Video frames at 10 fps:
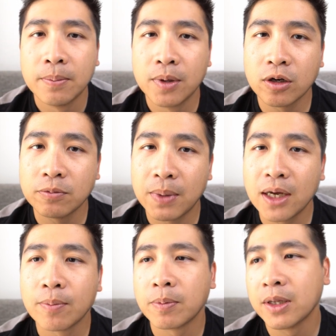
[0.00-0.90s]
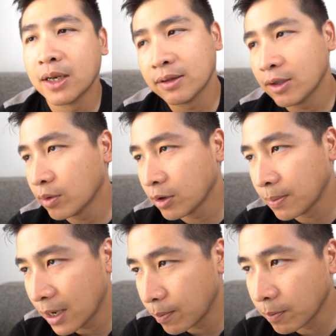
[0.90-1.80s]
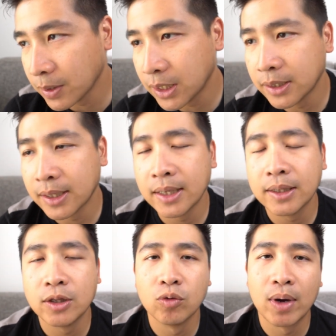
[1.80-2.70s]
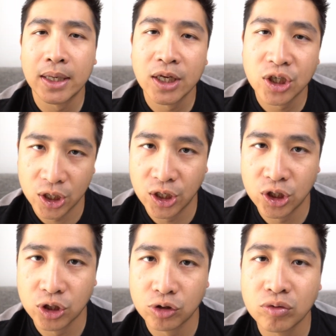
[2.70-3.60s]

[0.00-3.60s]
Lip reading: Because buying a property, let's say you want to buy a property, then you engage an agent.